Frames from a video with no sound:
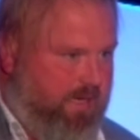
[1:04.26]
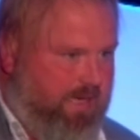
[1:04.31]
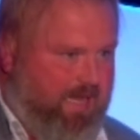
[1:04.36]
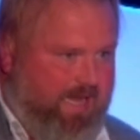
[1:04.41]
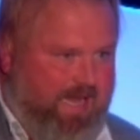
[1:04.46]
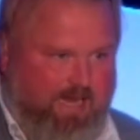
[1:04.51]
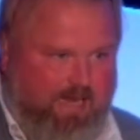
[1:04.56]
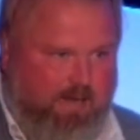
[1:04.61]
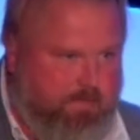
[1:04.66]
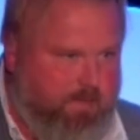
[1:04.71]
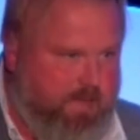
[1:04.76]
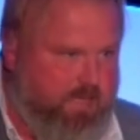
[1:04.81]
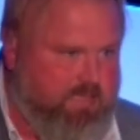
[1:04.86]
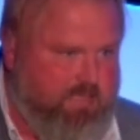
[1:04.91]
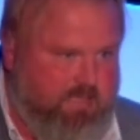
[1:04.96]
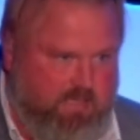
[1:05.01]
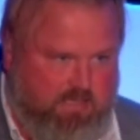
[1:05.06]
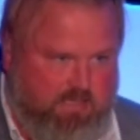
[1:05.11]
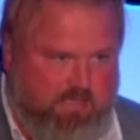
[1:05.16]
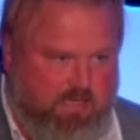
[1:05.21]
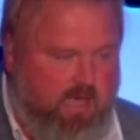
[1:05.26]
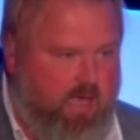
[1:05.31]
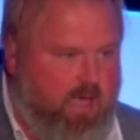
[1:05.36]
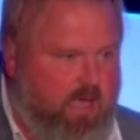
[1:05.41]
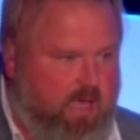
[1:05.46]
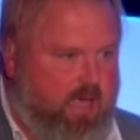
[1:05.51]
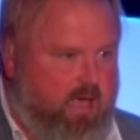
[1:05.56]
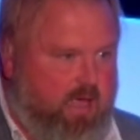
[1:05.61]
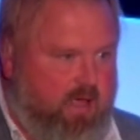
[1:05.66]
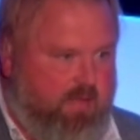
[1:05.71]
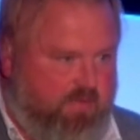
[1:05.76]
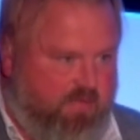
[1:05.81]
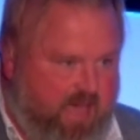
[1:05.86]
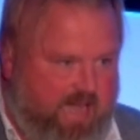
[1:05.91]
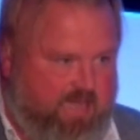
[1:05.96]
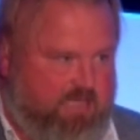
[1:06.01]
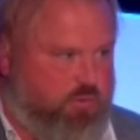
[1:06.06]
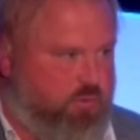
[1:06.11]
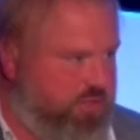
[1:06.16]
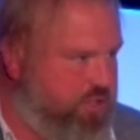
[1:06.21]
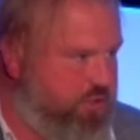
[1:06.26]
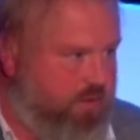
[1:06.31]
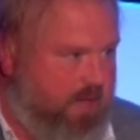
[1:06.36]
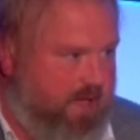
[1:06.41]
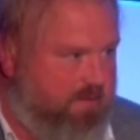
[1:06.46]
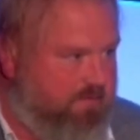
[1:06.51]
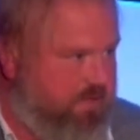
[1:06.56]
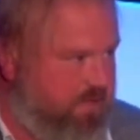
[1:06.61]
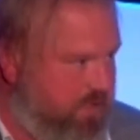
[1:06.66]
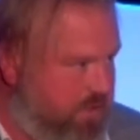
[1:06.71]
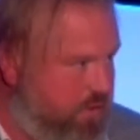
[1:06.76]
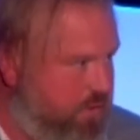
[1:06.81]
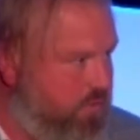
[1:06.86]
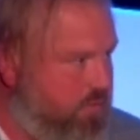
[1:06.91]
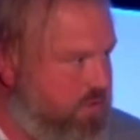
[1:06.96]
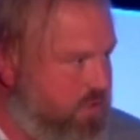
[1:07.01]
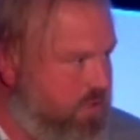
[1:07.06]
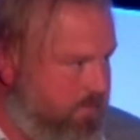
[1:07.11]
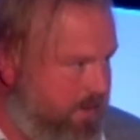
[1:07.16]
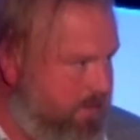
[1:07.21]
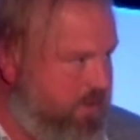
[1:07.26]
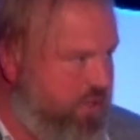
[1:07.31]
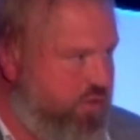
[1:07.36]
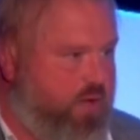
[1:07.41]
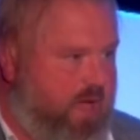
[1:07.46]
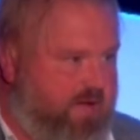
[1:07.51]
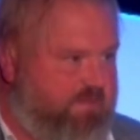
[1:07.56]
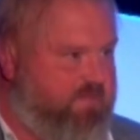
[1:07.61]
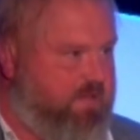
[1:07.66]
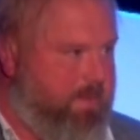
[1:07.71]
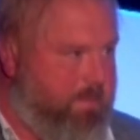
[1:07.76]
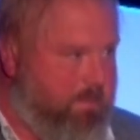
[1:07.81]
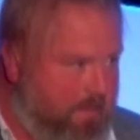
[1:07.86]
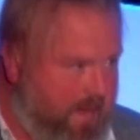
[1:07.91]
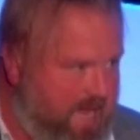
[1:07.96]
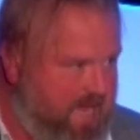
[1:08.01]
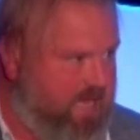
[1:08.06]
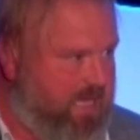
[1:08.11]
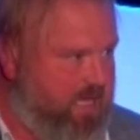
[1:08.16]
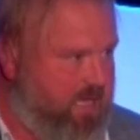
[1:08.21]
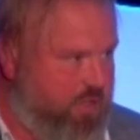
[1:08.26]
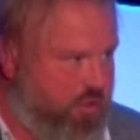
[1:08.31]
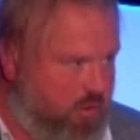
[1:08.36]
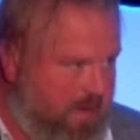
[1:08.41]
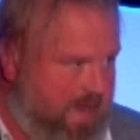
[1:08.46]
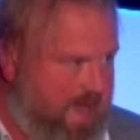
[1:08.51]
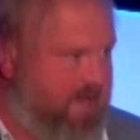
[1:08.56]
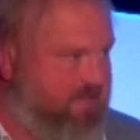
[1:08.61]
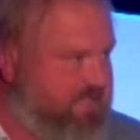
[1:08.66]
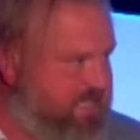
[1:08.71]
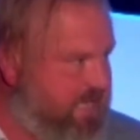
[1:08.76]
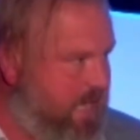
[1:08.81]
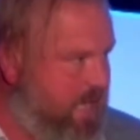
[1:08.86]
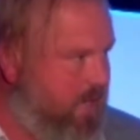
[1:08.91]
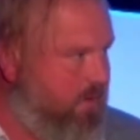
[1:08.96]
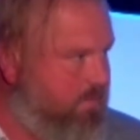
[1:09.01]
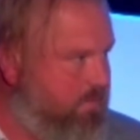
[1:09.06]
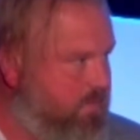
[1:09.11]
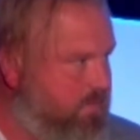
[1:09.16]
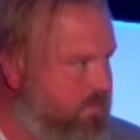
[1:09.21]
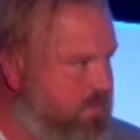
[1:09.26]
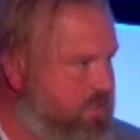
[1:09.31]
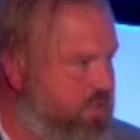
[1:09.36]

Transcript: and any business, that's what you have to do to be. You have to make it your lifestyle.